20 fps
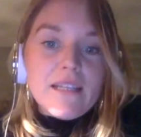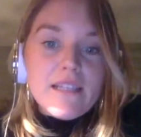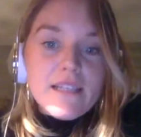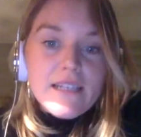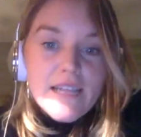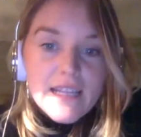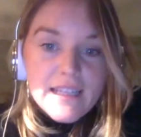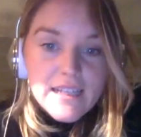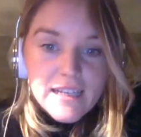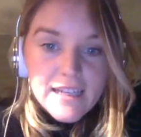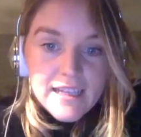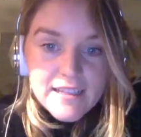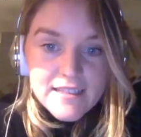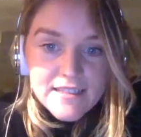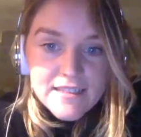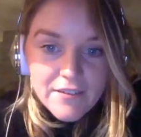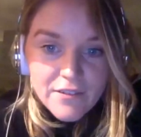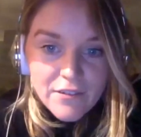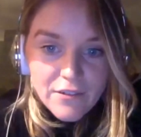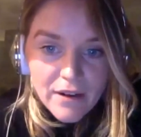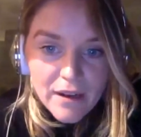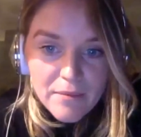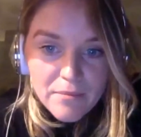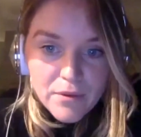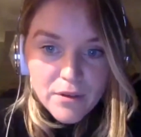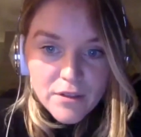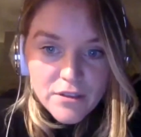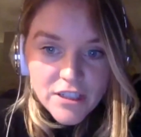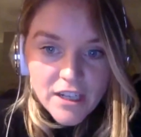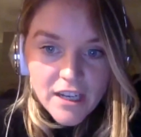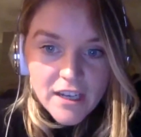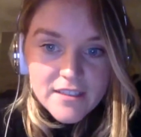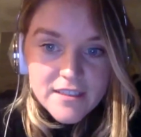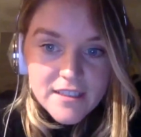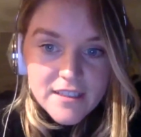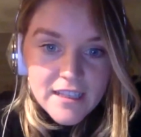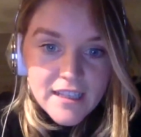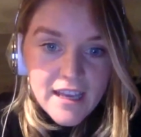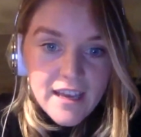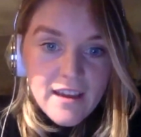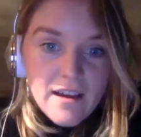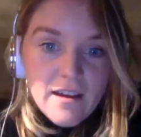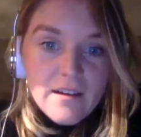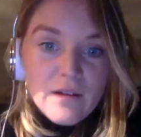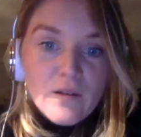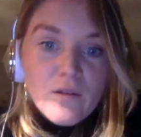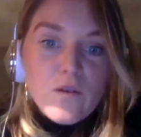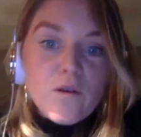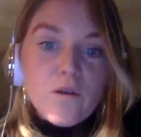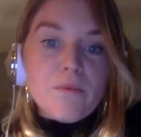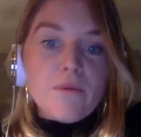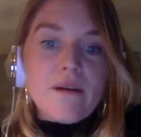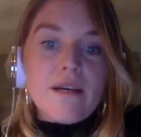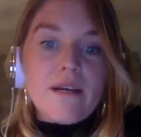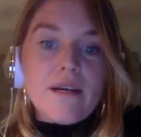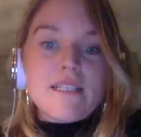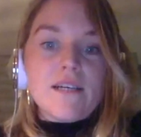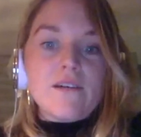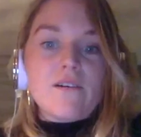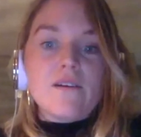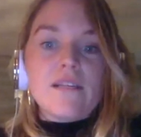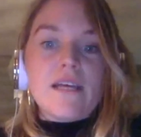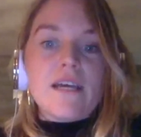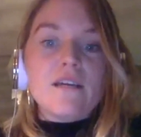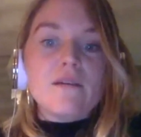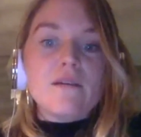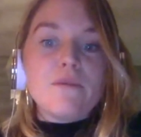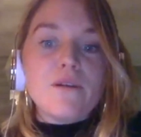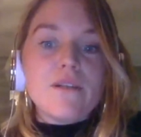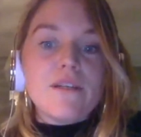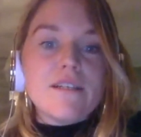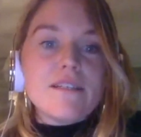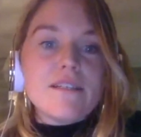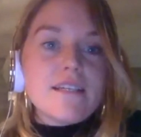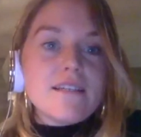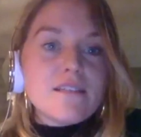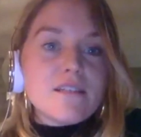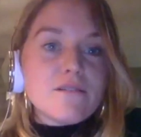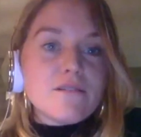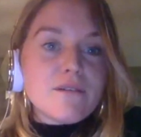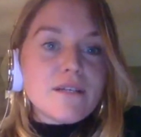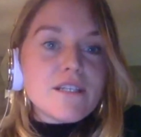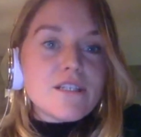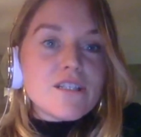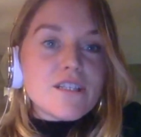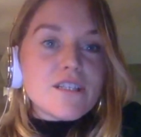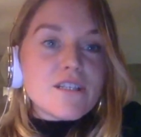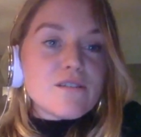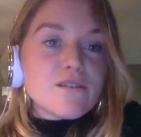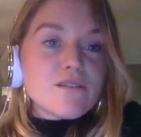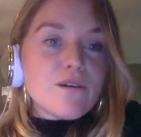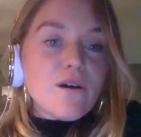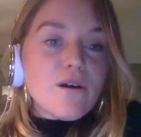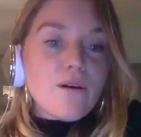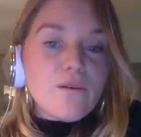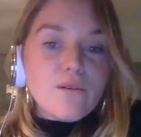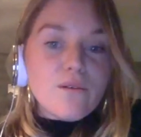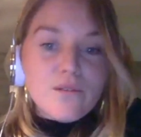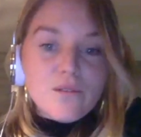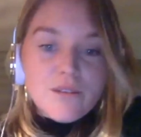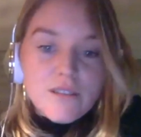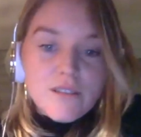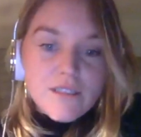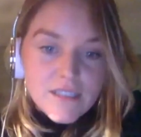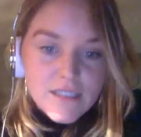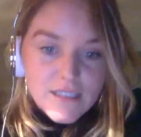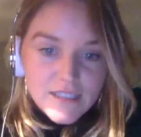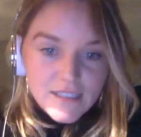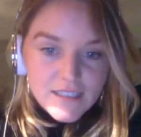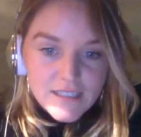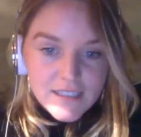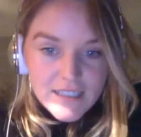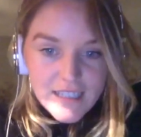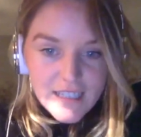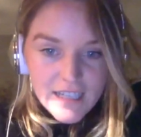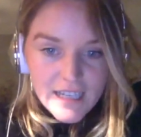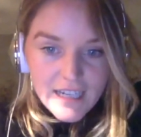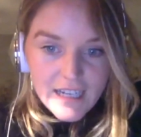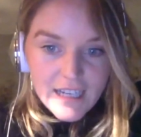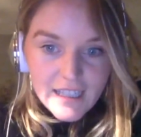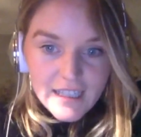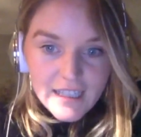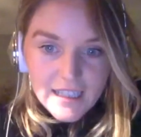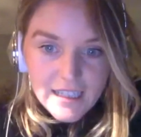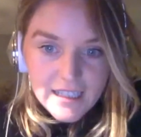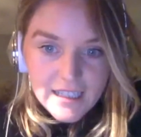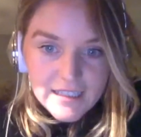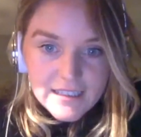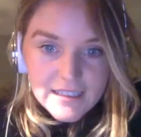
The Netherlands have great projects that they are incorporating on their communities to reach this goal. I like that.